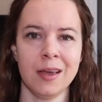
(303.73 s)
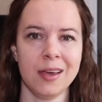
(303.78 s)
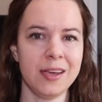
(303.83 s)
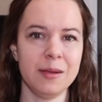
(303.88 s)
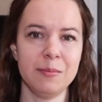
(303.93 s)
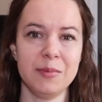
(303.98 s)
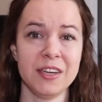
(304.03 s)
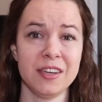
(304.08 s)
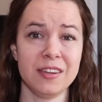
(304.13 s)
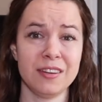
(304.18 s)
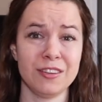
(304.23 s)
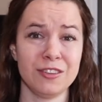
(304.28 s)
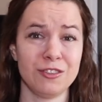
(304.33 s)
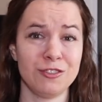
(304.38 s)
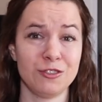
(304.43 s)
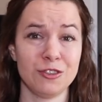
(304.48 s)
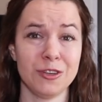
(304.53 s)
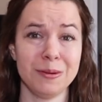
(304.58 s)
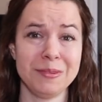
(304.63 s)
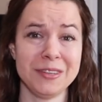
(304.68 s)
He'd been
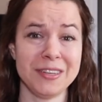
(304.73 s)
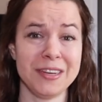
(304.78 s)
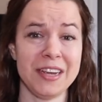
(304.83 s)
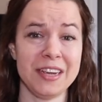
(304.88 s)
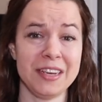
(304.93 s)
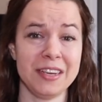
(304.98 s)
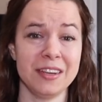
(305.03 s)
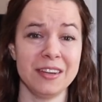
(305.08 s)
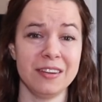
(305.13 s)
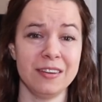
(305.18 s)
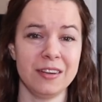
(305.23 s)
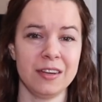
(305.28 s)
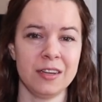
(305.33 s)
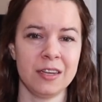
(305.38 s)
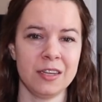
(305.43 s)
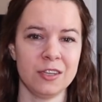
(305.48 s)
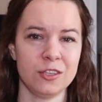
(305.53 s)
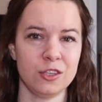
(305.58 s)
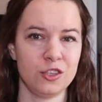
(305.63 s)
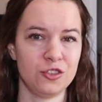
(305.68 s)
stripped naked,
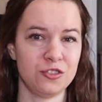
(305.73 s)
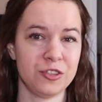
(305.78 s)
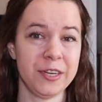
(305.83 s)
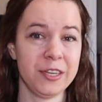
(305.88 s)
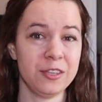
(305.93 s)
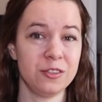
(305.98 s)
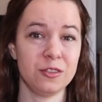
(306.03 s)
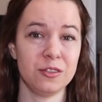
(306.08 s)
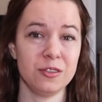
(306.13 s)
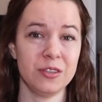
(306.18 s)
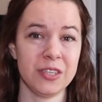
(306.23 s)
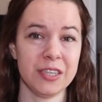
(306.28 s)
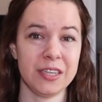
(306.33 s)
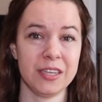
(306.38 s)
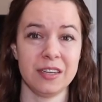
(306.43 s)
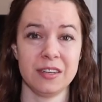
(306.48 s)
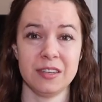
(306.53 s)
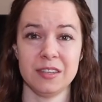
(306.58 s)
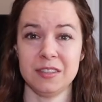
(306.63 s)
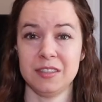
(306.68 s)
strangled,
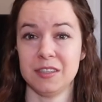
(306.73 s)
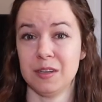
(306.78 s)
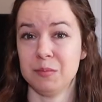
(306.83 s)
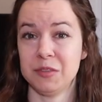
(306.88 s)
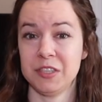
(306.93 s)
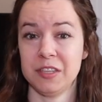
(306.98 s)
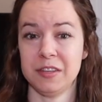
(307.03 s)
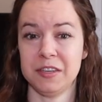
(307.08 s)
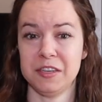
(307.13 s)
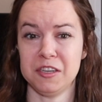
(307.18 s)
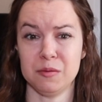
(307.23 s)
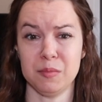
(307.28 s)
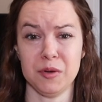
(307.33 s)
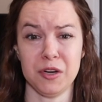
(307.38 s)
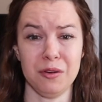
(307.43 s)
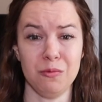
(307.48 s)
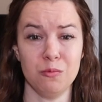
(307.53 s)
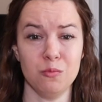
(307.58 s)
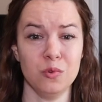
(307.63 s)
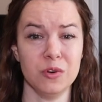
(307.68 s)
and dumped in the
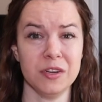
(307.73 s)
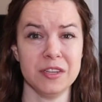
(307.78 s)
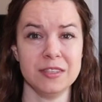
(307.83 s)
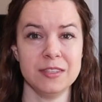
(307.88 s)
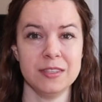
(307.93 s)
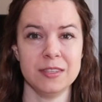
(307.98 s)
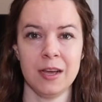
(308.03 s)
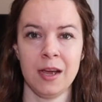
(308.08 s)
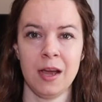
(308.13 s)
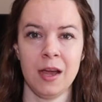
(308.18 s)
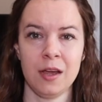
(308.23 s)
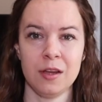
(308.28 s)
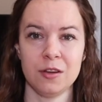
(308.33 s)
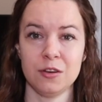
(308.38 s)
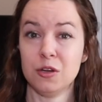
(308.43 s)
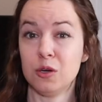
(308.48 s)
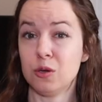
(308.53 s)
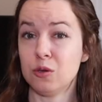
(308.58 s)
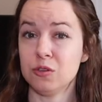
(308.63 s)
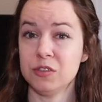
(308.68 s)
nearby woods.
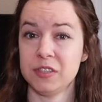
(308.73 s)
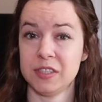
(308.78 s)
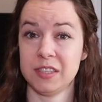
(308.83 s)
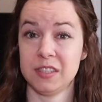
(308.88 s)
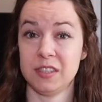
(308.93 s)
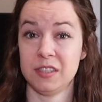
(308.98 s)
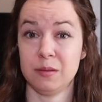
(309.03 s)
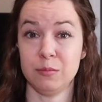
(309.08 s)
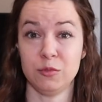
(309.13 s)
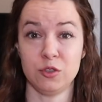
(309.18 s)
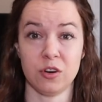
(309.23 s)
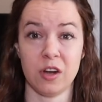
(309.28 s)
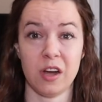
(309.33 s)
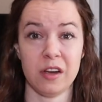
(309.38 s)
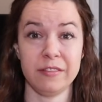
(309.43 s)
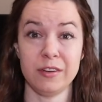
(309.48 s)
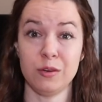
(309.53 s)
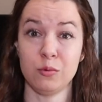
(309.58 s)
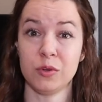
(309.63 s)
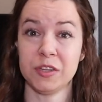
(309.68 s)
Knowles ended up
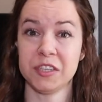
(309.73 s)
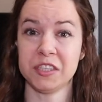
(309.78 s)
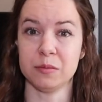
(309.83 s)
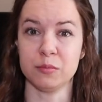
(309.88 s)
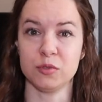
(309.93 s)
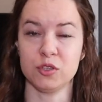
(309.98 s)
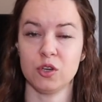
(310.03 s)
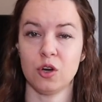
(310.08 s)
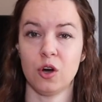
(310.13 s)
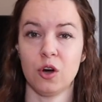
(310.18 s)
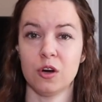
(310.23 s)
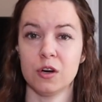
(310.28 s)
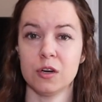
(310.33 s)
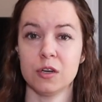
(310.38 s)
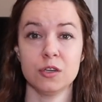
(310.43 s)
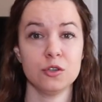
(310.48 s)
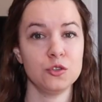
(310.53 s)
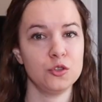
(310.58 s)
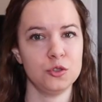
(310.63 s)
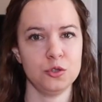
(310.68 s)
driving William's
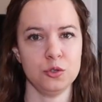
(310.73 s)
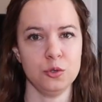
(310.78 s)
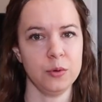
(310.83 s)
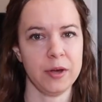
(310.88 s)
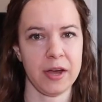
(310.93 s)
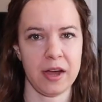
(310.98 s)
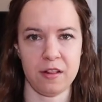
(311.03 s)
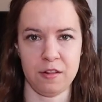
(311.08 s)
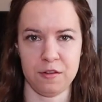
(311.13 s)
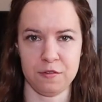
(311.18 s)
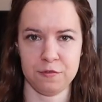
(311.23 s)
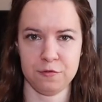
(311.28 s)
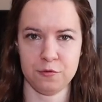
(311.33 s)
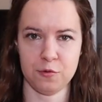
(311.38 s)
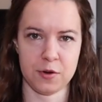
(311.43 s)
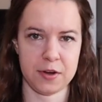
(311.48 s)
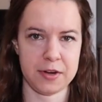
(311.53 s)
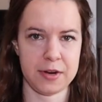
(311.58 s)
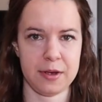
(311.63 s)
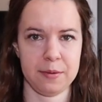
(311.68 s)
car to
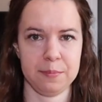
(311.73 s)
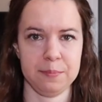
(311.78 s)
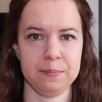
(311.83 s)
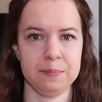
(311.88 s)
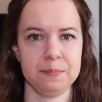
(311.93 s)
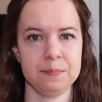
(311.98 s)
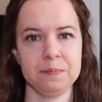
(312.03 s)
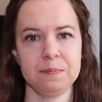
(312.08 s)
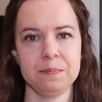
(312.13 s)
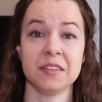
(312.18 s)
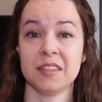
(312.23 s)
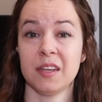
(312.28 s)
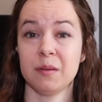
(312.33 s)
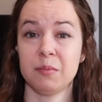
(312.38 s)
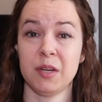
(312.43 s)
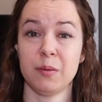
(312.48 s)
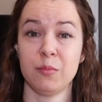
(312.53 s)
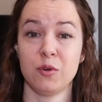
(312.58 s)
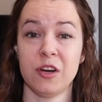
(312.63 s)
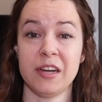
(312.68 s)
California.
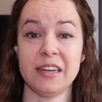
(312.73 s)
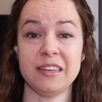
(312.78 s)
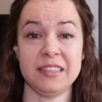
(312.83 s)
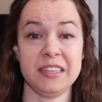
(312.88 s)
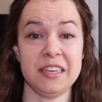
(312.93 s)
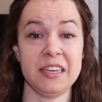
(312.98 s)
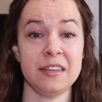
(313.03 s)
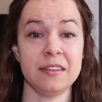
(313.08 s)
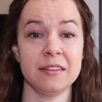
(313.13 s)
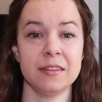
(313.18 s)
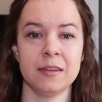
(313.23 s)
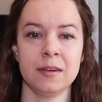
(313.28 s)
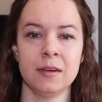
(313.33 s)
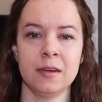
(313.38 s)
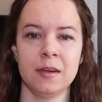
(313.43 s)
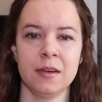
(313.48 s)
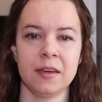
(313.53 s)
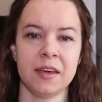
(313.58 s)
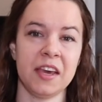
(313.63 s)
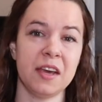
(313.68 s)
September 18th.
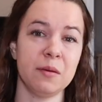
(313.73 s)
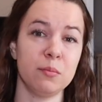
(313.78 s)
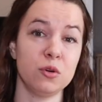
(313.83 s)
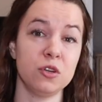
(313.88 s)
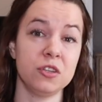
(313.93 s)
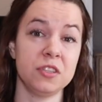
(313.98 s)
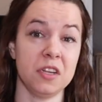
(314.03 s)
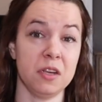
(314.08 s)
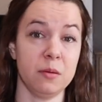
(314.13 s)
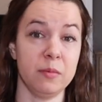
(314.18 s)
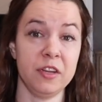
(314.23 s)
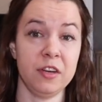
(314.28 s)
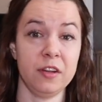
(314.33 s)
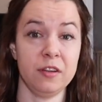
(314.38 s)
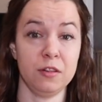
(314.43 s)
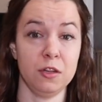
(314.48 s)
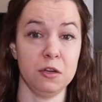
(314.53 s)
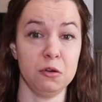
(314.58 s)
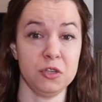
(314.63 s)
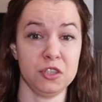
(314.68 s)
Campers Emmett
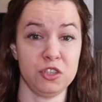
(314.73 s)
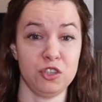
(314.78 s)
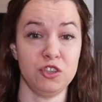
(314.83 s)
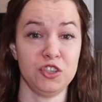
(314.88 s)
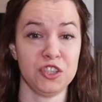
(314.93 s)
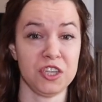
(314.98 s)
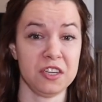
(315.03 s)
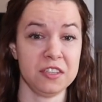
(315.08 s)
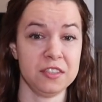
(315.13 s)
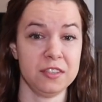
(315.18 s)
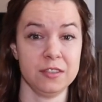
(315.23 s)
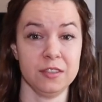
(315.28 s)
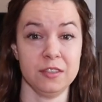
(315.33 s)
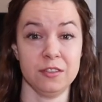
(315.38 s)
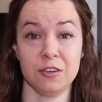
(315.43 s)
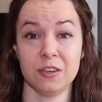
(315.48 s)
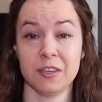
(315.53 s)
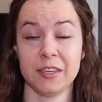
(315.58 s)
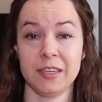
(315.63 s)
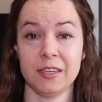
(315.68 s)
and Lois
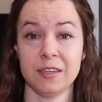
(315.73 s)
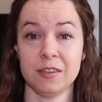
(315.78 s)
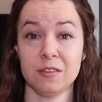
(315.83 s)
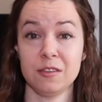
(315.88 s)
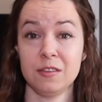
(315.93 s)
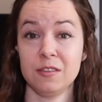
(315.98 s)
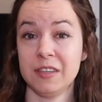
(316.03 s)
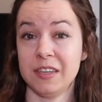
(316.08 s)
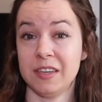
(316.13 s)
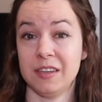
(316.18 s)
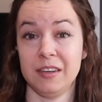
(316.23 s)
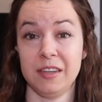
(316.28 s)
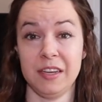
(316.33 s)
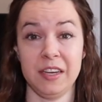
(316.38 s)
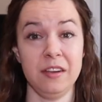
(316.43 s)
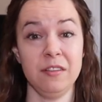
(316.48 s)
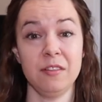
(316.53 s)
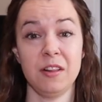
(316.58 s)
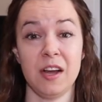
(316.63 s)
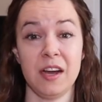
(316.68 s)
Johnson are killed
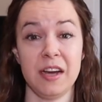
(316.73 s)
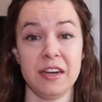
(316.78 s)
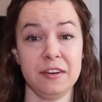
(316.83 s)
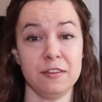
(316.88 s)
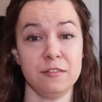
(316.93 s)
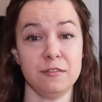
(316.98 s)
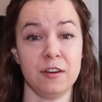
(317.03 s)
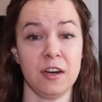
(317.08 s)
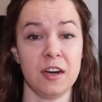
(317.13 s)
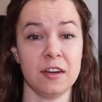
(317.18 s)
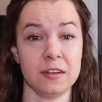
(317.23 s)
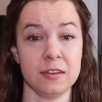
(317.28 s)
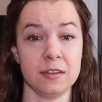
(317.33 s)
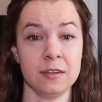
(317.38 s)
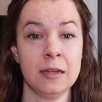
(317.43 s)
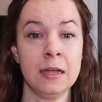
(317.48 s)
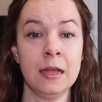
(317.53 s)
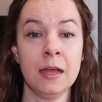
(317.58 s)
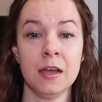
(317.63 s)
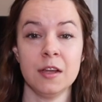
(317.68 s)
in Ely, Nevada.
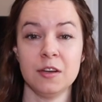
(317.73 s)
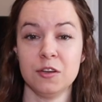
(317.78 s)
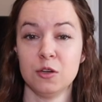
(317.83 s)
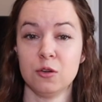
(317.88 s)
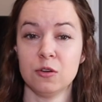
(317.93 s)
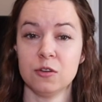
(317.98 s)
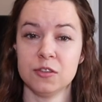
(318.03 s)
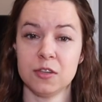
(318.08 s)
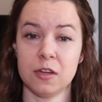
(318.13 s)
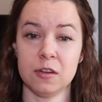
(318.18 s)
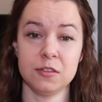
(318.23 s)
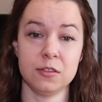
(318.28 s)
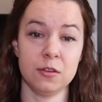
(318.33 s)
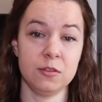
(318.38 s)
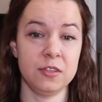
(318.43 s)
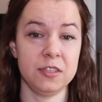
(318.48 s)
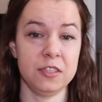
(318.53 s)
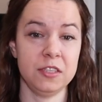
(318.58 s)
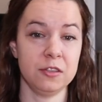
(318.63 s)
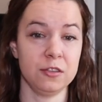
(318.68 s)
Knowles
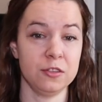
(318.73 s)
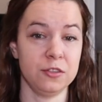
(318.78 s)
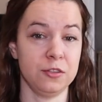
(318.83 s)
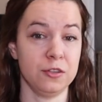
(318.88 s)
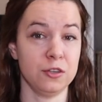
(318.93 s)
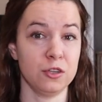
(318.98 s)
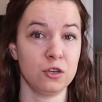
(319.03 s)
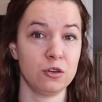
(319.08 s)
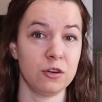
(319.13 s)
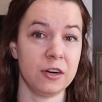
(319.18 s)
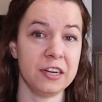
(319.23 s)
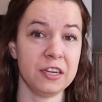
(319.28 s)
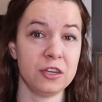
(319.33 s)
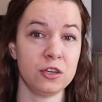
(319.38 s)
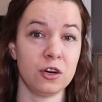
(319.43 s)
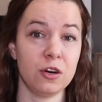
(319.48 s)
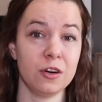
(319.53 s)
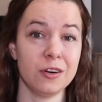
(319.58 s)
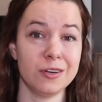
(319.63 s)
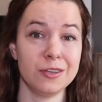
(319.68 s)
also steals their credit
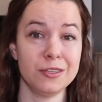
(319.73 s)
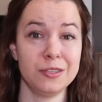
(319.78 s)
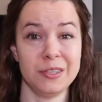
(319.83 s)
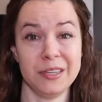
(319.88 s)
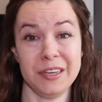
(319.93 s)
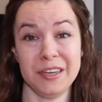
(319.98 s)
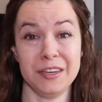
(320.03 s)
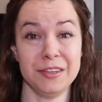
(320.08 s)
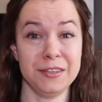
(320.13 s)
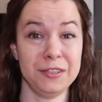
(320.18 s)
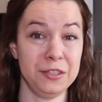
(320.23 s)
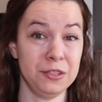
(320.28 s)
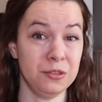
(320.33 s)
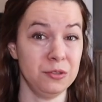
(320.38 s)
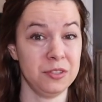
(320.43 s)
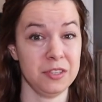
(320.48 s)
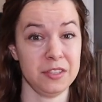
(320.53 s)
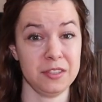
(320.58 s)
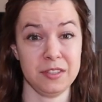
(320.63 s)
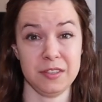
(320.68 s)
cards and
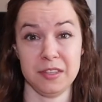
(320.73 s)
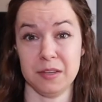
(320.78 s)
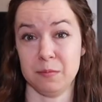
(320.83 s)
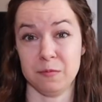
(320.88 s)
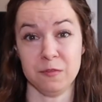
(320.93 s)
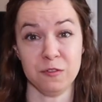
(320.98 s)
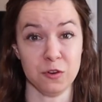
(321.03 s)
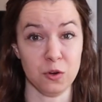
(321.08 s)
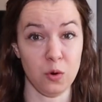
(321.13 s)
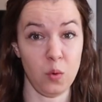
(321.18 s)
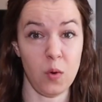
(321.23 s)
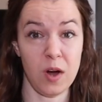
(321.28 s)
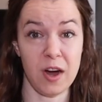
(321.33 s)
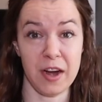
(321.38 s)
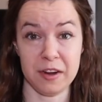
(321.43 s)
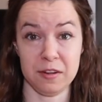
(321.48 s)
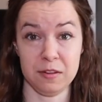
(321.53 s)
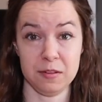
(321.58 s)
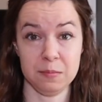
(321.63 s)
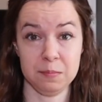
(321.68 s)
uses them for a
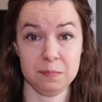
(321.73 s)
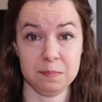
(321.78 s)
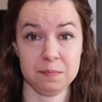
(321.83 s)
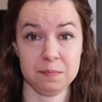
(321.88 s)
while.